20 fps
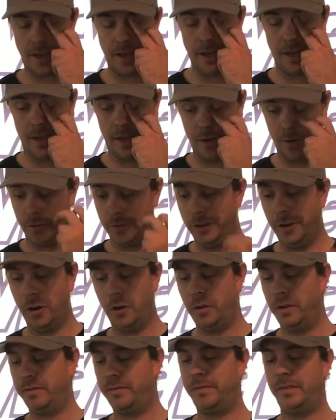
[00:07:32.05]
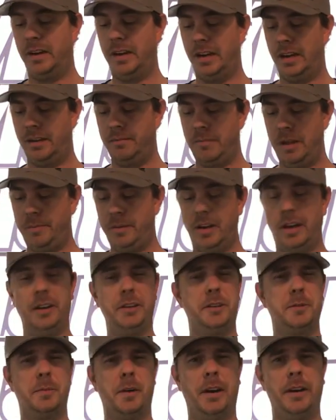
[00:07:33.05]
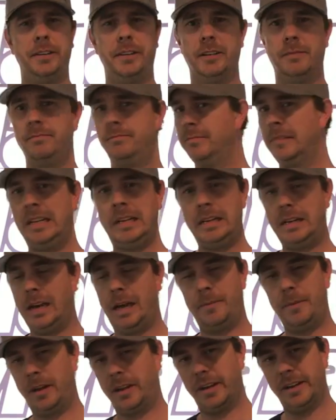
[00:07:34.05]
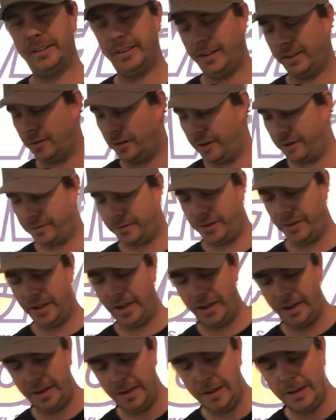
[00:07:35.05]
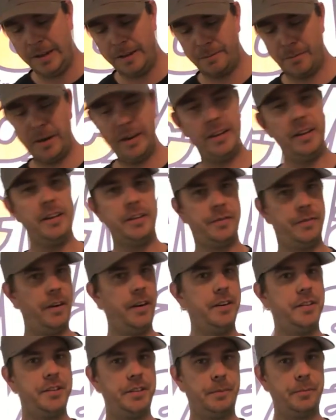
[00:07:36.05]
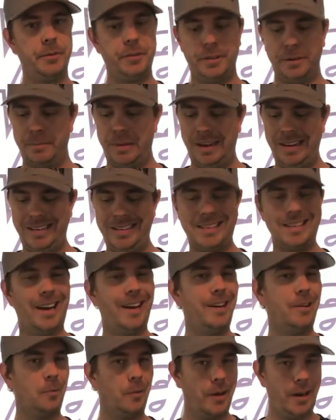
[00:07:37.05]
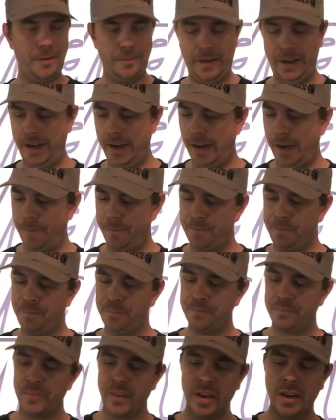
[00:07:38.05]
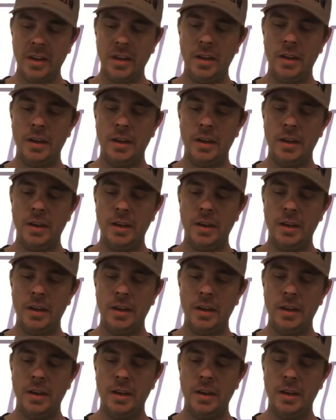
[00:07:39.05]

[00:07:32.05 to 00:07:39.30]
I don't know if maybe I inspired them. I'm not going to take credit for that, but it is very similar to my design on what I made up.